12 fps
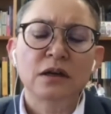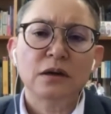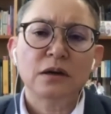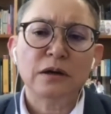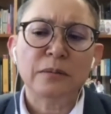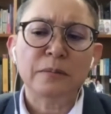
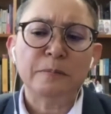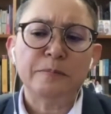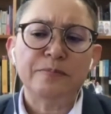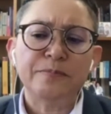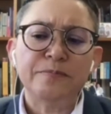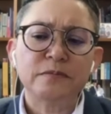
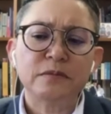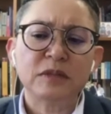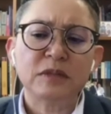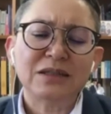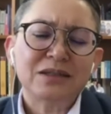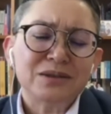
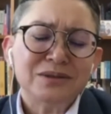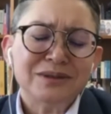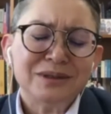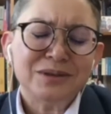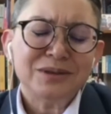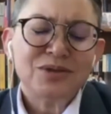And to
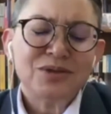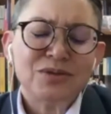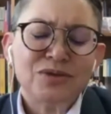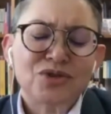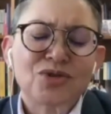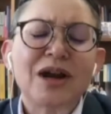
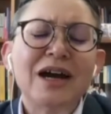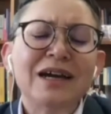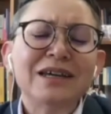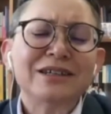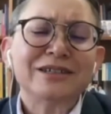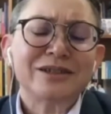
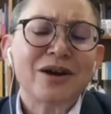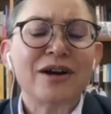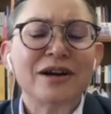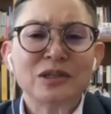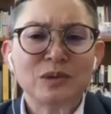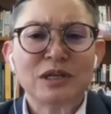try as
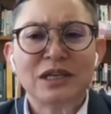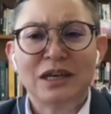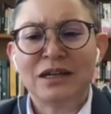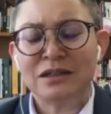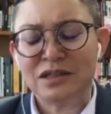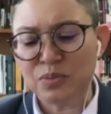hard as we
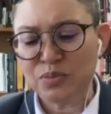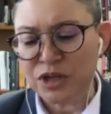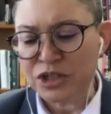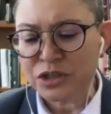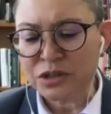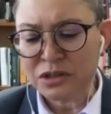can.
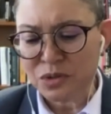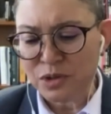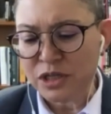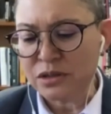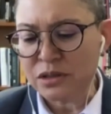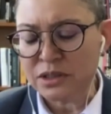Depression is
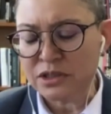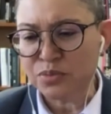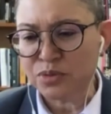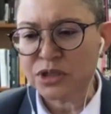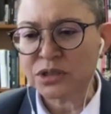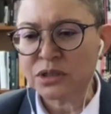real and
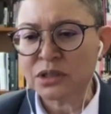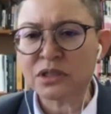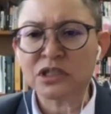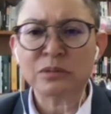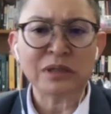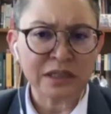depression is
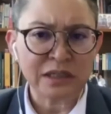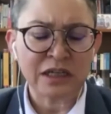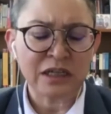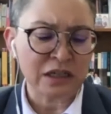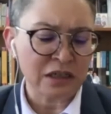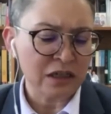
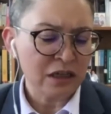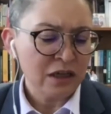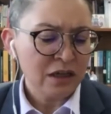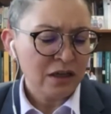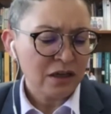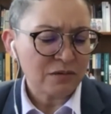debilitating.
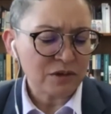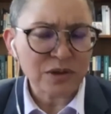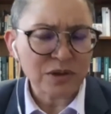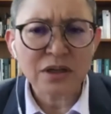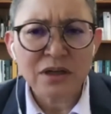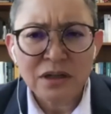I was
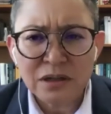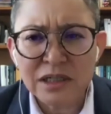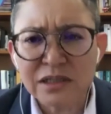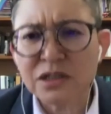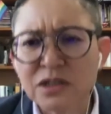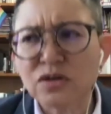
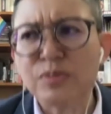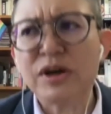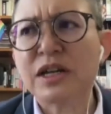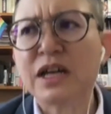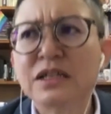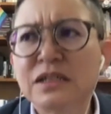listening to a
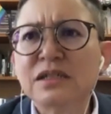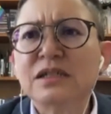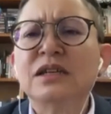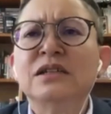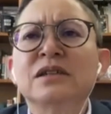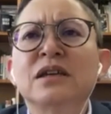podcast that says